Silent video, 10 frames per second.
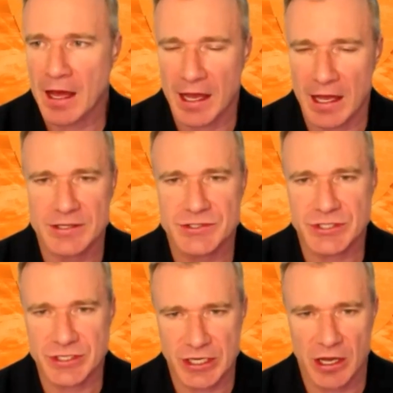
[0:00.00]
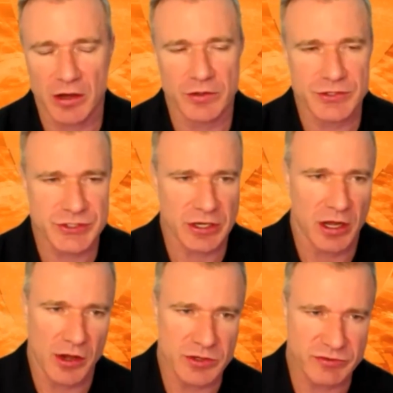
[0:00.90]
CTOs,
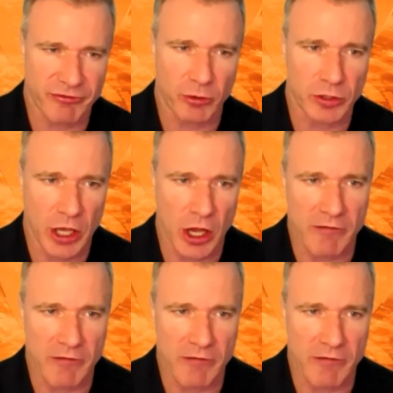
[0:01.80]
CIOs falling